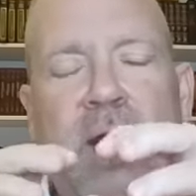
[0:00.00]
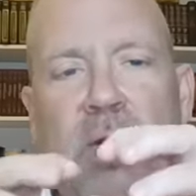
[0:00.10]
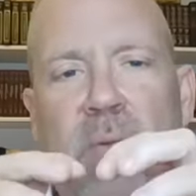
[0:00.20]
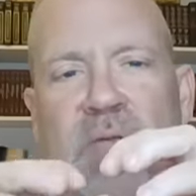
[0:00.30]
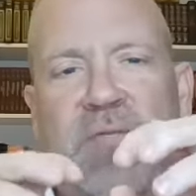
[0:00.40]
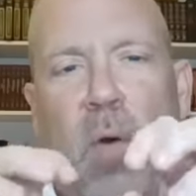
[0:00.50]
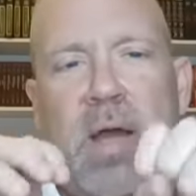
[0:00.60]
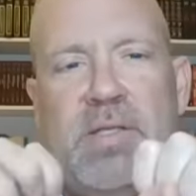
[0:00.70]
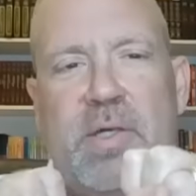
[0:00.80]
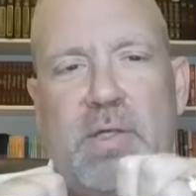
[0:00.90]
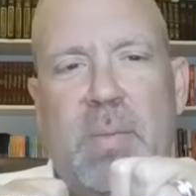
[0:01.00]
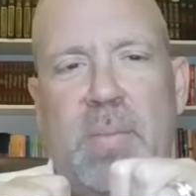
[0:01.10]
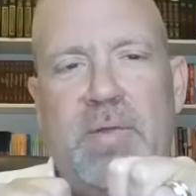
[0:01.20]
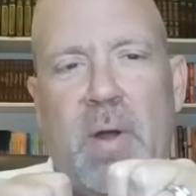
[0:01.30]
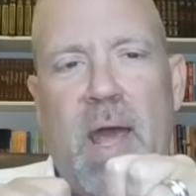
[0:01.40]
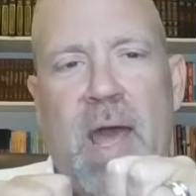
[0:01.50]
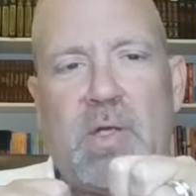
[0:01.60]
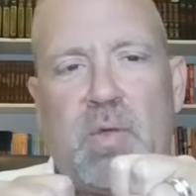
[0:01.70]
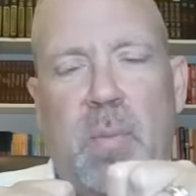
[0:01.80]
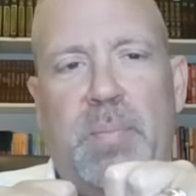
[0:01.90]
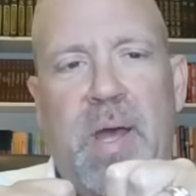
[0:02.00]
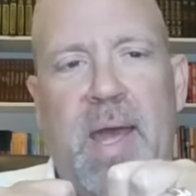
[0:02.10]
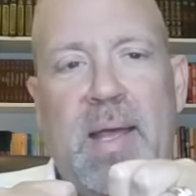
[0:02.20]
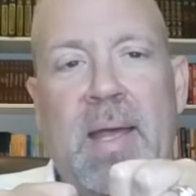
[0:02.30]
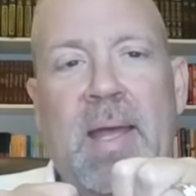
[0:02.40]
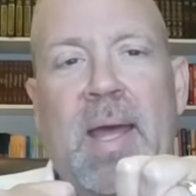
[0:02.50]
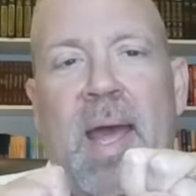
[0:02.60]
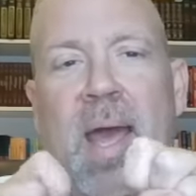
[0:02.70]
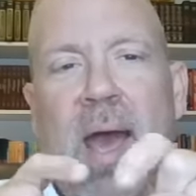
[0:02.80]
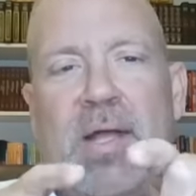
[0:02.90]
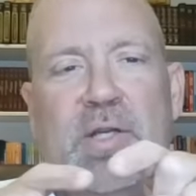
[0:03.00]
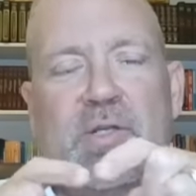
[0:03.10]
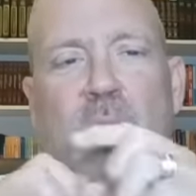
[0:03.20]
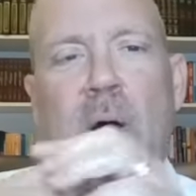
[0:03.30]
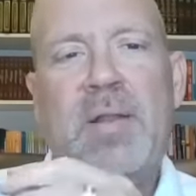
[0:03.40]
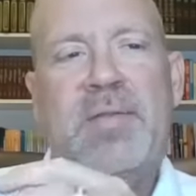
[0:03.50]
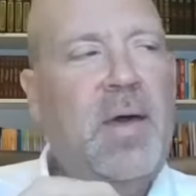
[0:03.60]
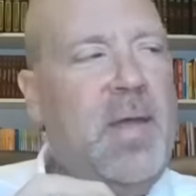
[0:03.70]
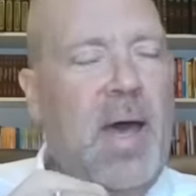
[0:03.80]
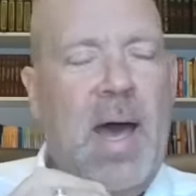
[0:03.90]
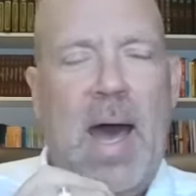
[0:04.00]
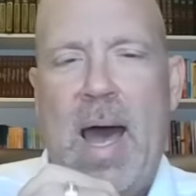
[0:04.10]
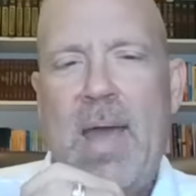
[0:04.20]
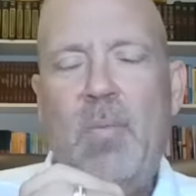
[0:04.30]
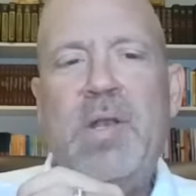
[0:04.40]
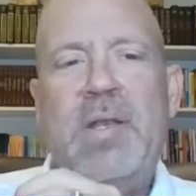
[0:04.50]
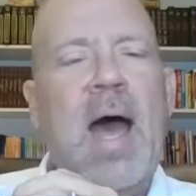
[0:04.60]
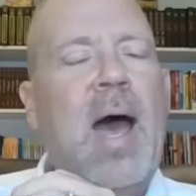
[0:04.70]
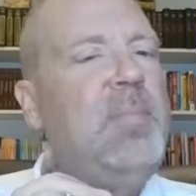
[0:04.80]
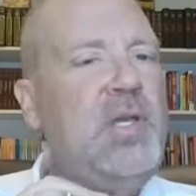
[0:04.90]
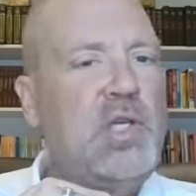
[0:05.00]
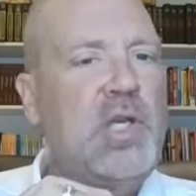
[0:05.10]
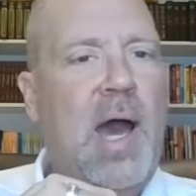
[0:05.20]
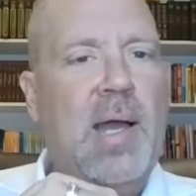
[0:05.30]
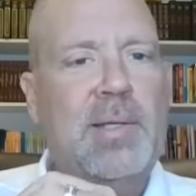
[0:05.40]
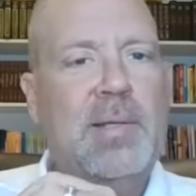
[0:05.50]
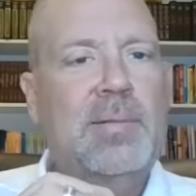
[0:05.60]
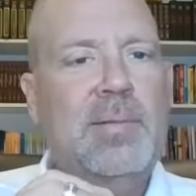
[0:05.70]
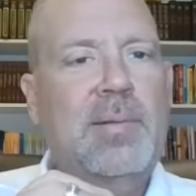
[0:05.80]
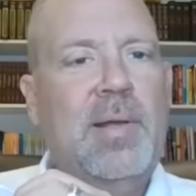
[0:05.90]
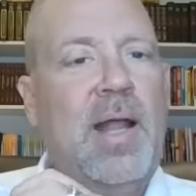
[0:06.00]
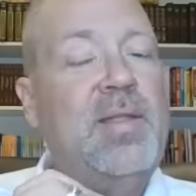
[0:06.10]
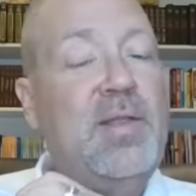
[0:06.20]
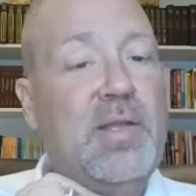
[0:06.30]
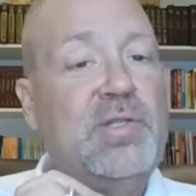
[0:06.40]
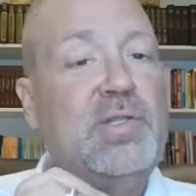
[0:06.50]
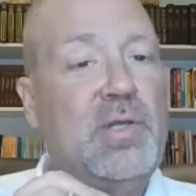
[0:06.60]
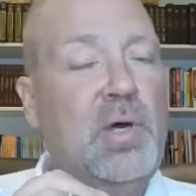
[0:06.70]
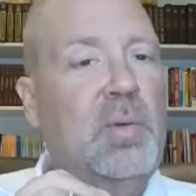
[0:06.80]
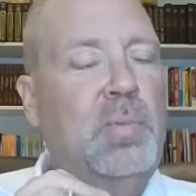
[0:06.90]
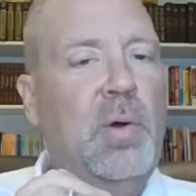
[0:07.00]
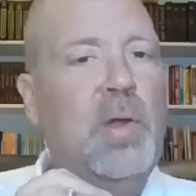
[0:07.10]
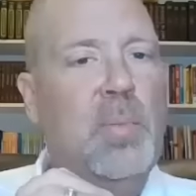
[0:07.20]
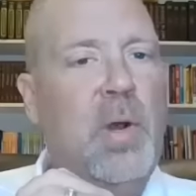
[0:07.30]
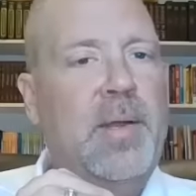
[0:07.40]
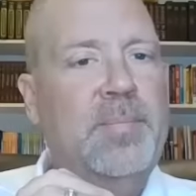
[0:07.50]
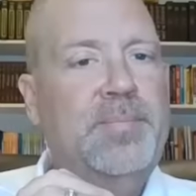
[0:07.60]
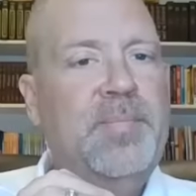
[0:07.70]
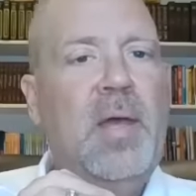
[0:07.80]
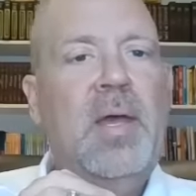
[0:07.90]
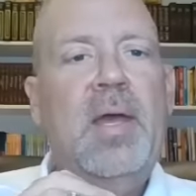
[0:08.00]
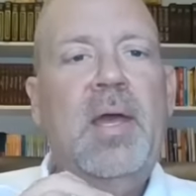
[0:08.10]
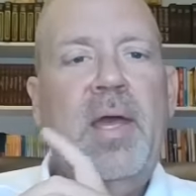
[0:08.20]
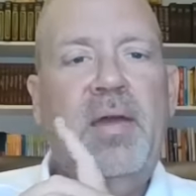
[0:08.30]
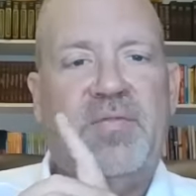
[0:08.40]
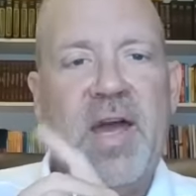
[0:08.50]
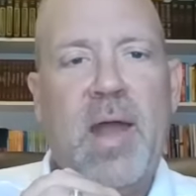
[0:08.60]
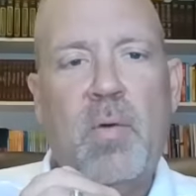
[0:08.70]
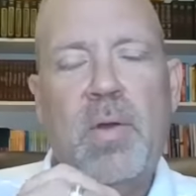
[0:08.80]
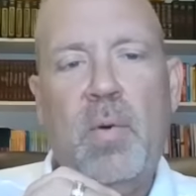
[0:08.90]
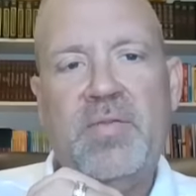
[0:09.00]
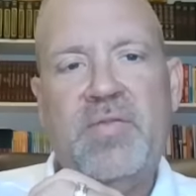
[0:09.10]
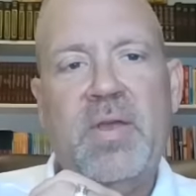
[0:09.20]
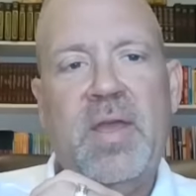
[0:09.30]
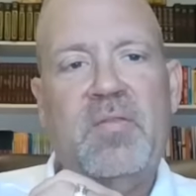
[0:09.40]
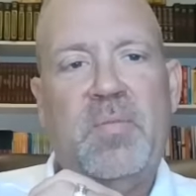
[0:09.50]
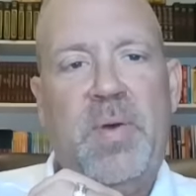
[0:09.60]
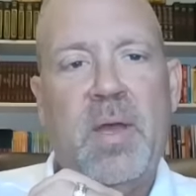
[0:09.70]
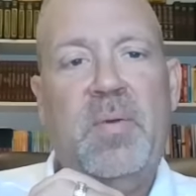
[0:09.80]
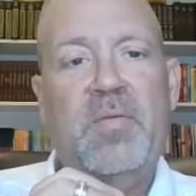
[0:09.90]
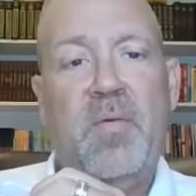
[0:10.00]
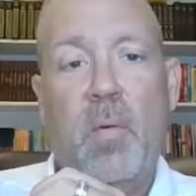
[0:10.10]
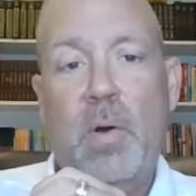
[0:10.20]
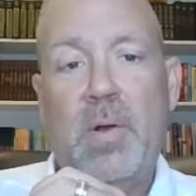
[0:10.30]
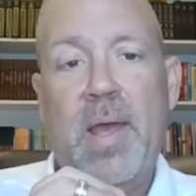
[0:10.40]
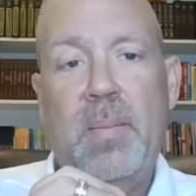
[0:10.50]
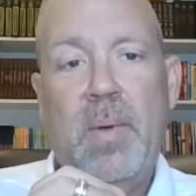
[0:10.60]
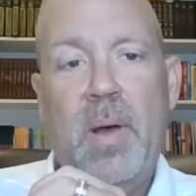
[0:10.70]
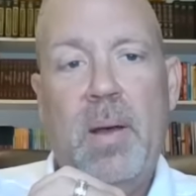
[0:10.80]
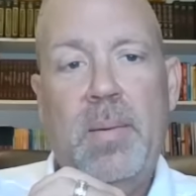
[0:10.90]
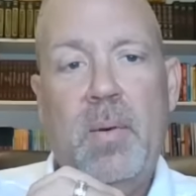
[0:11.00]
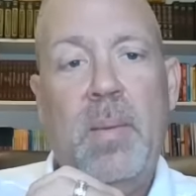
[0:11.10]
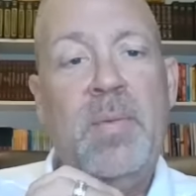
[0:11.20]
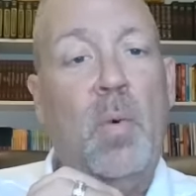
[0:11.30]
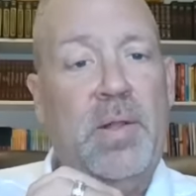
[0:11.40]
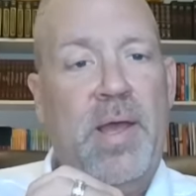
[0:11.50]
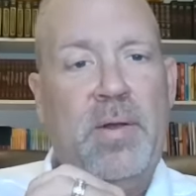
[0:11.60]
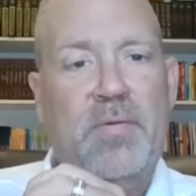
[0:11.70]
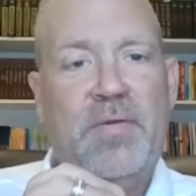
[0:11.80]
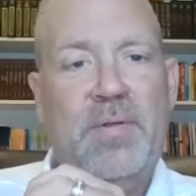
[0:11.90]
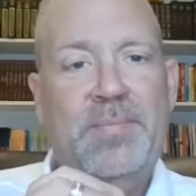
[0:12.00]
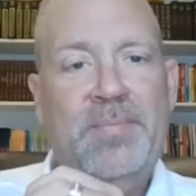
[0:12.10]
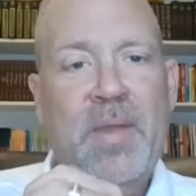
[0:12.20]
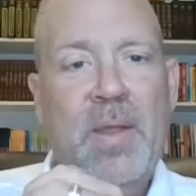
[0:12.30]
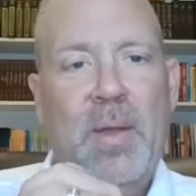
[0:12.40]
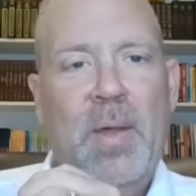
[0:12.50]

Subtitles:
get into, before I start talking about their actual pick, I just want to tell you, I would not be shocked, and I think this is going to blow your brain, if Tyree Wilson gets picked before Will Anderson.